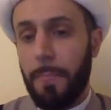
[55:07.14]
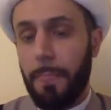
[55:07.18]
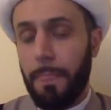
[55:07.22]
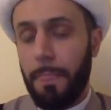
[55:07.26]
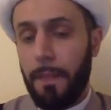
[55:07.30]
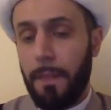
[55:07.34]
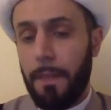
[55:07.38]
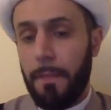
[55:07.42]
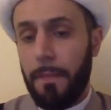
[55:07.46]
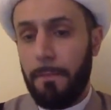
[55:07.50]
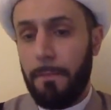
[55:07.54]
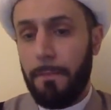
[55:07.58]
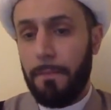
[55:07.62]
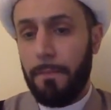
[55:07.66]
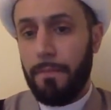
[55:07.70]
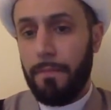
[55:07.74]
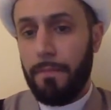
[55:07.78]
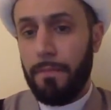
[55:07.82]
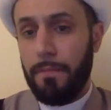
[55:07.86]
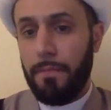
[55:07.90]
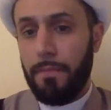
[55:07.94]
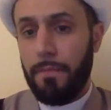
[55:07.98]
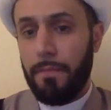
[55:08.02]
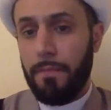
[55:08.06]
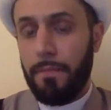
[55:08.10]

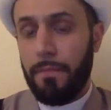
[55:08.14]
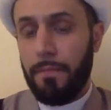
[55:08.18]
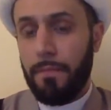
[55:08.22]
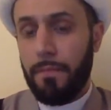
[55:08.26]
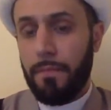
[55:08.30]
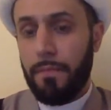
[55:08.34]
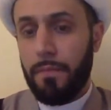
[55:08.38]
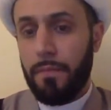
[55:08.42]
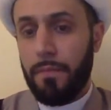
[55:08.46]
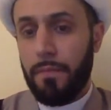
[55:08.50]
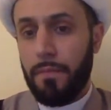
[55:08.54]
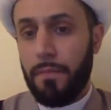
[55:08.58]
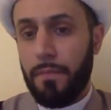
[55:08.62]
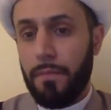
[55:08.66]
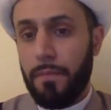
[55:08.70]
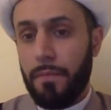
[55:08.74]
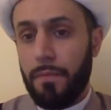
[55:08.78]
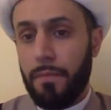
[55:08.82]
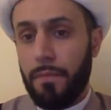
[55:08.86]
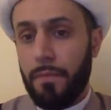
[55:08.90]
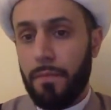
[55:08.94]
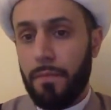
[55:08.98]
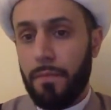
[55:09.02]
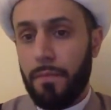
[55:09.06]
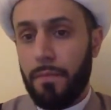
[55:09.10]

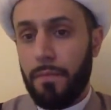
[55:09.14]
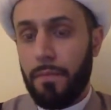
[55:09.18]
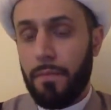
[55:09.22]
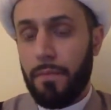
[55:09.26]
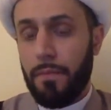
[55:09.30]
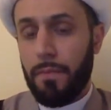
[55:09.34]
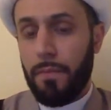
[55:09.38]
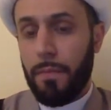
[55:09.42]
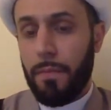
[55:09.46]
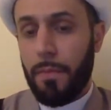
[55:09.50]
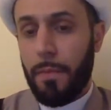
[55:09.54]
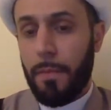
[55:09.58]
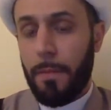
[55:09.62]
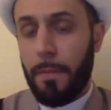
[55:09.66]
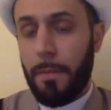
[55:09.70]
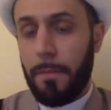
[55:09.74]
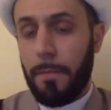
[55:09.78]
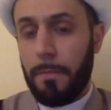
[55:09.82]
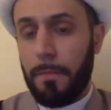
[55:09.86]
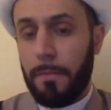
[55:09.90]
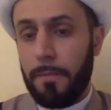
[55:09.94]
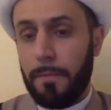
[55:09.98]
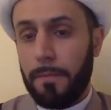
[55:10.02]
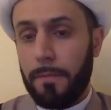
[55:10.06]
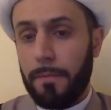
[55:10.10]

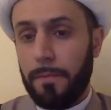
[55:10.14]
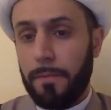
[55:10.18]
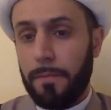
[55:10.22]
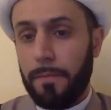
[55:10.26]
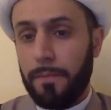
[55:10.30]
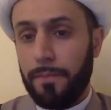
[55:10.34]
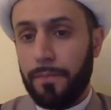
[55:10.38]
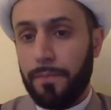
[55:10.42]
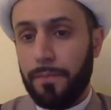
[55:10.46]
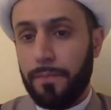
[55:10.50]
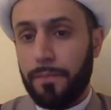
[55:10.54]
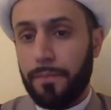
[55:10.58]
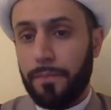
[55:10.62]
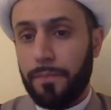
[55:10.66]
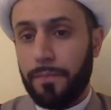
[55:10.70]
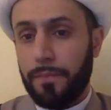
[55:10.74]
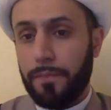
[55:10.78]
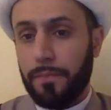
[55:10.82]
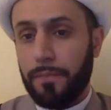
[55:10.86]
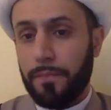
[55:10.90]
Nothing is said.